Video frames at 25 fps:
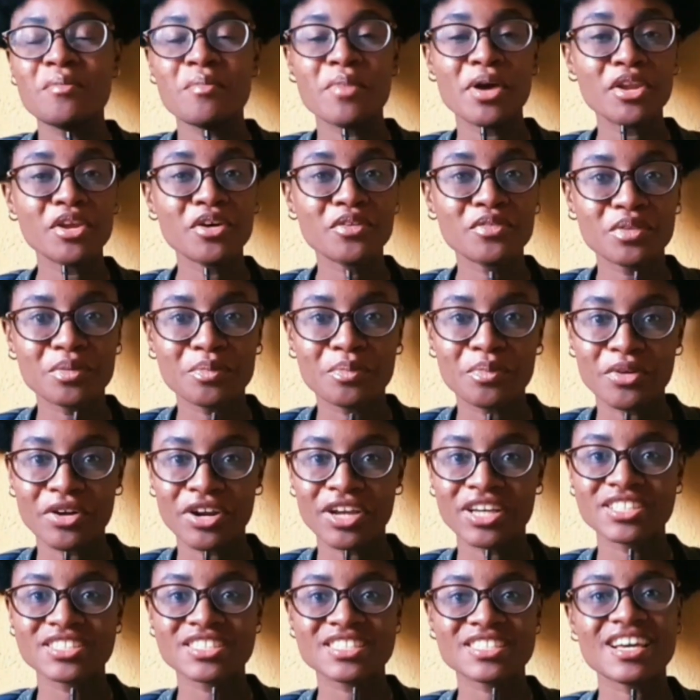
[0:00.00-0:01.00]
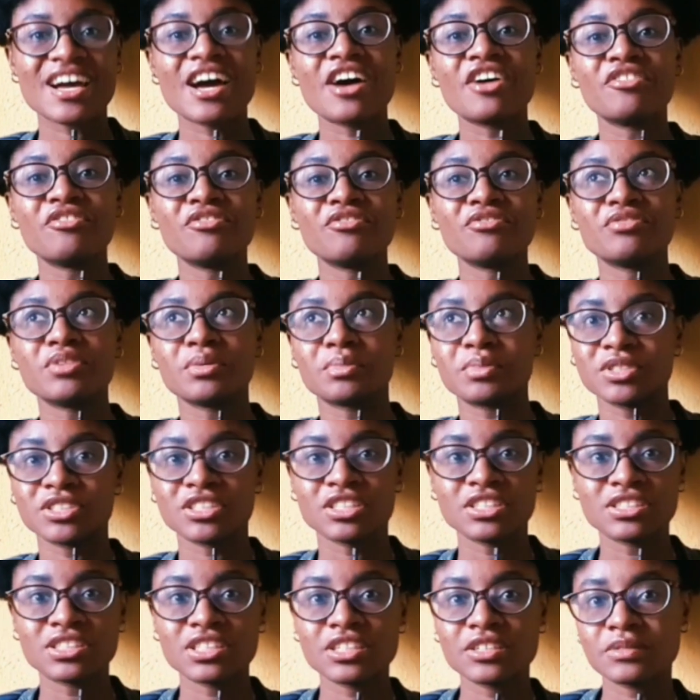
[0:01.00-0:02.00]
Men of the press and
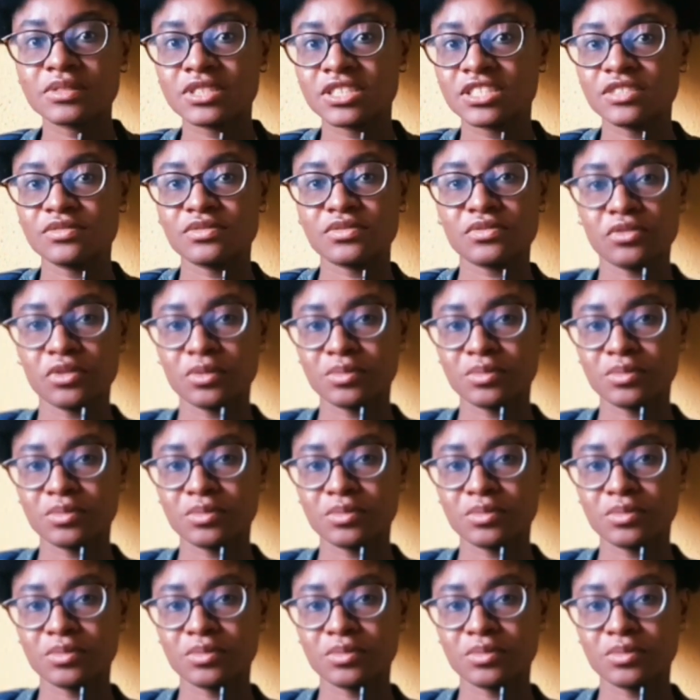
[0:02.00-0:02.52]
representatives